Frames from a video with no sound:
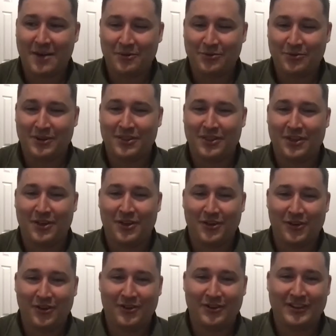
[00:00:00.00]
was one of the
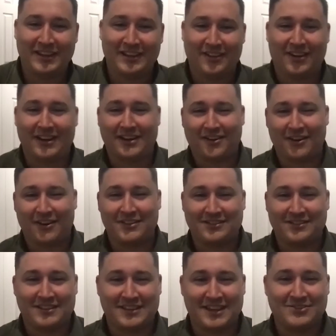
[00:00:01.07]
early, like, all right, this is
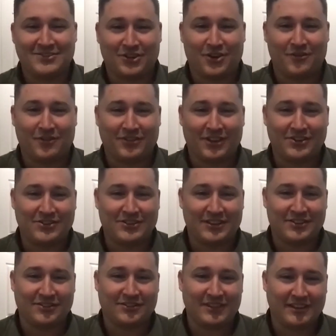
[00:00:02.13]
a tension conversation that
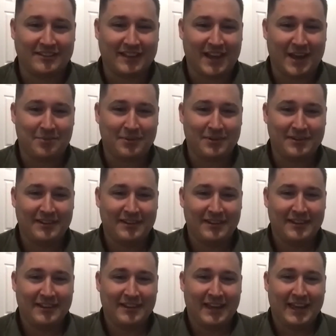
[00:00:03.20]
just needs to happen.
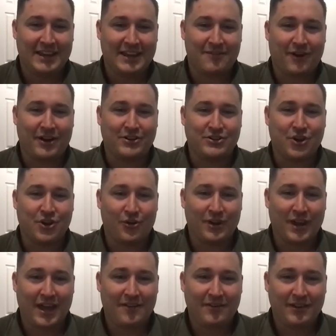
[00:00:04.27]
And if I don't
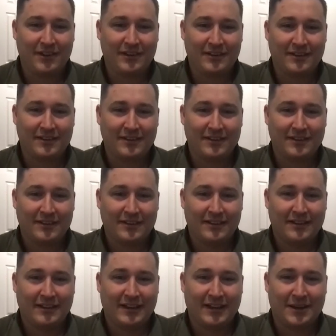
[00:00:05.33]
have it,
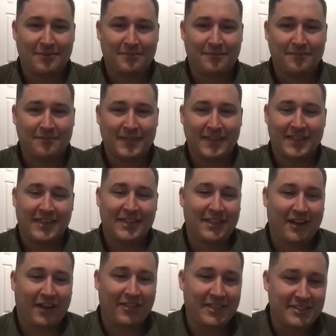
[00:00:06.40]

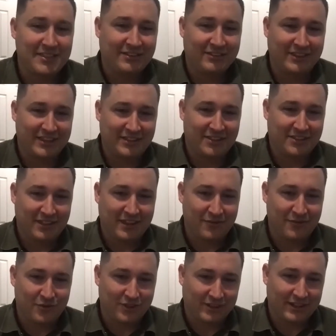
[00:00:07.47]
I think this is the other thing. If
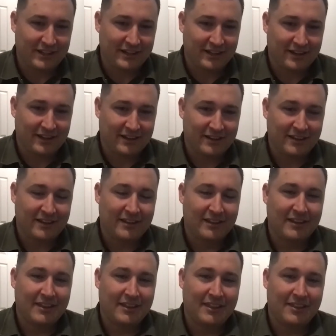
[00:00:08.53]
you're the leader,
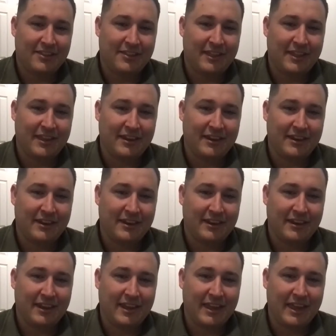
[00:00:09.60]
then
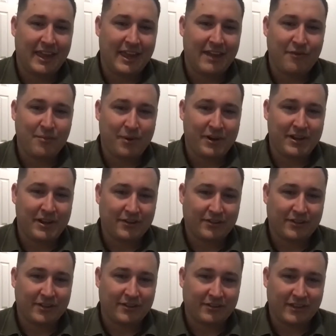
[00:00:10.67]
everybody else
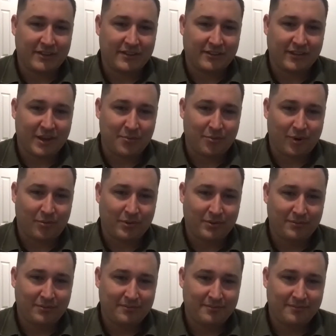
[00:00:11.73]
can see the same problem,